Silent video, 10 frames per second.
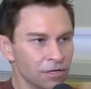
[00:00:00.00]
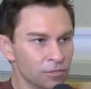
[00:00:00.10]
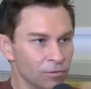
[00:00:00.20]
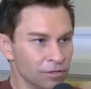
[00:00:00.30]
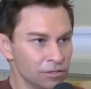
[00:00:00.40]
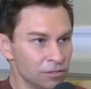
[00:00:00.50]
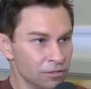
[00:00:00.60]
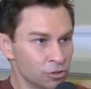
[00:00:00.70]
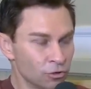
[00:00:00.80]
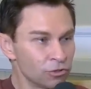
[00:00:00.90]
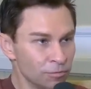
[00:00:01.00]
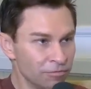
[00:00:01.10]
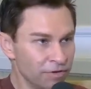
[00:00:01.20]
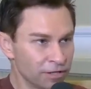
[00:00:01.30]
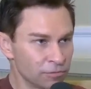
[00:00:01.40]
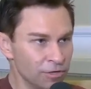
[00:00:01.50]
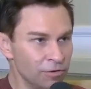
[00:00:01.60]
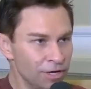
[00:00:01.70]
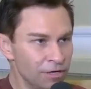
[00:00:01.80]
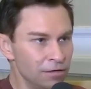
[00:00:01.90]
as well as the short-term effects when
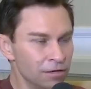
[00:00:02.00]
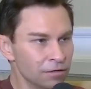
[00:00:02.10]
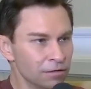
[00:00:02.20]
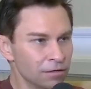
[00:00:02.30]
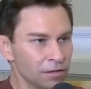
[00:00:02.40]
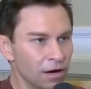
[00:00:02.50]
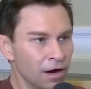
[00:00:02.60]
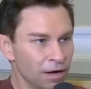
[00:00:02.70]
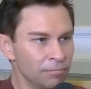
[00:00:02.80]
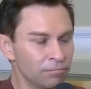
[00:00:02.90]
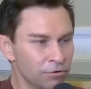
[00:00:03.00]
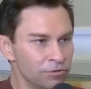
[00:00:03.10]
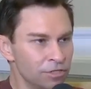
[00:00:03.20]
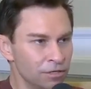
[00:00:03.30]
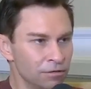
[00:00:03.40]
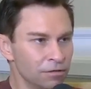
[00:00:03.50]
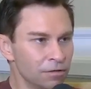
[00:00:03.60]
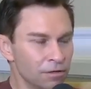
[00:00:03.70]
you eat a high-protein,